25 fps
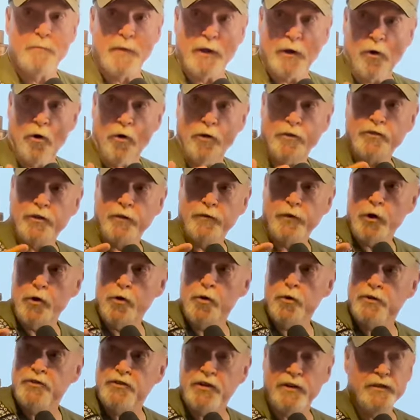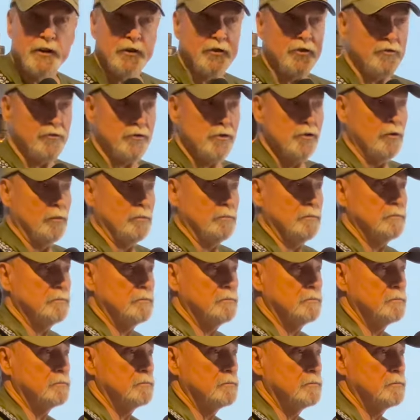because of who is in this room.
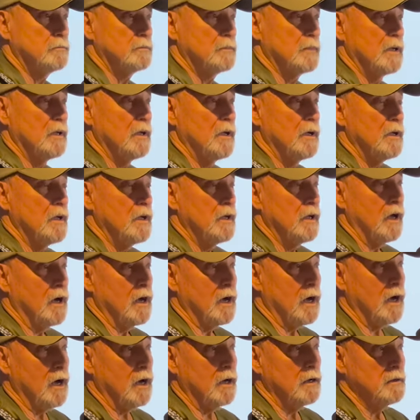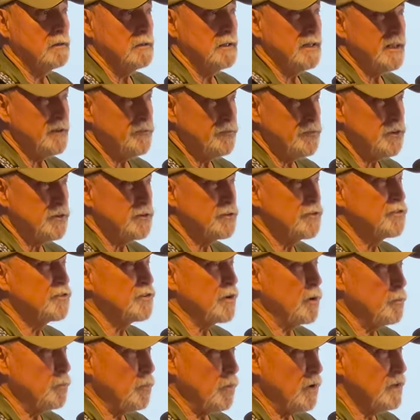Uh, if there's
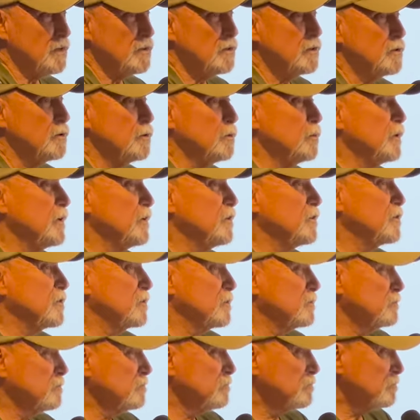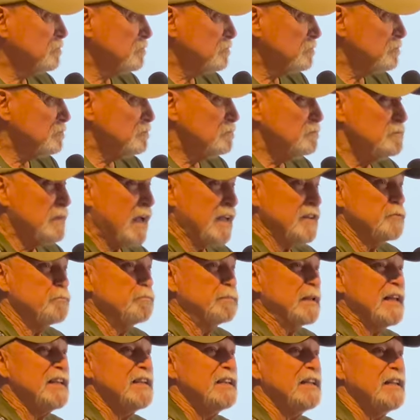someone who is has
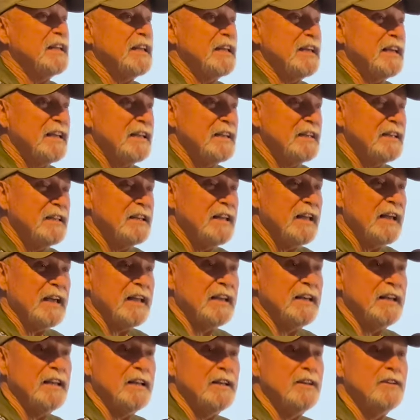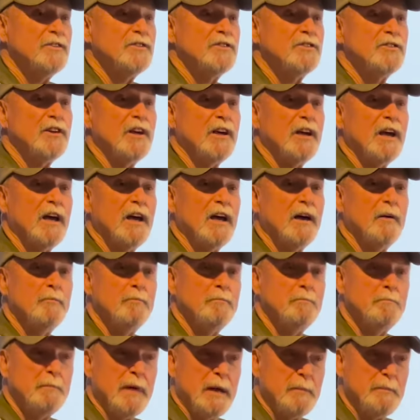blended in and is um,
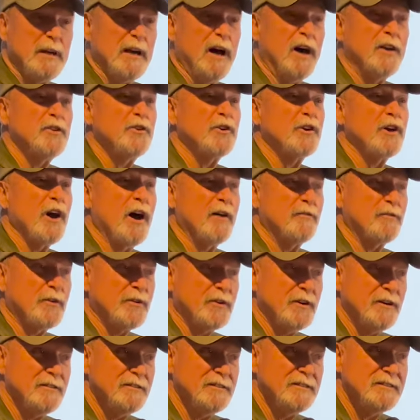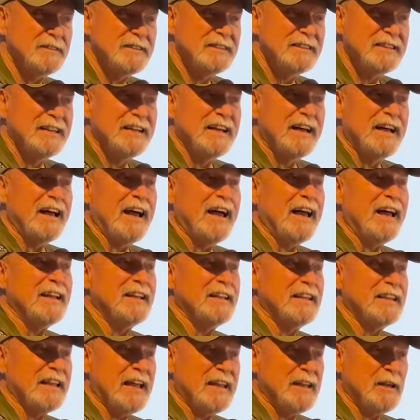maybe undercover
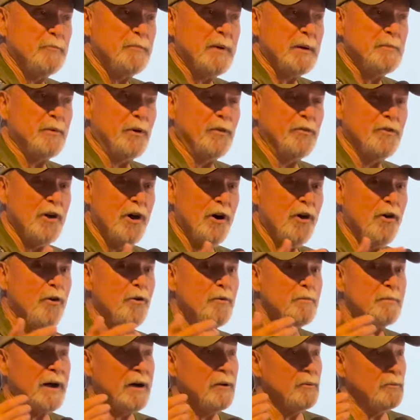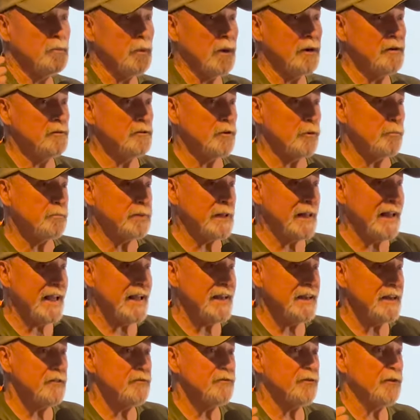and letting people know about what they're
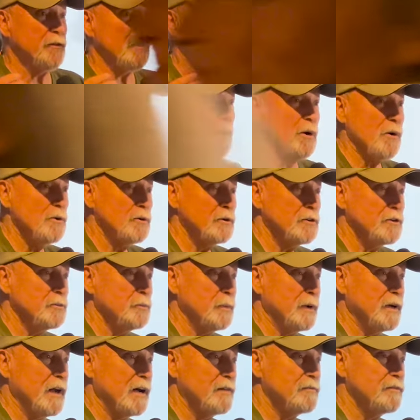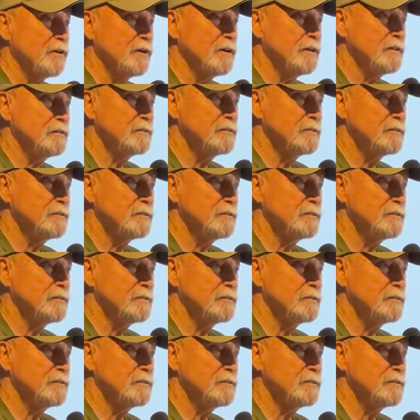planning for the boat, whatever.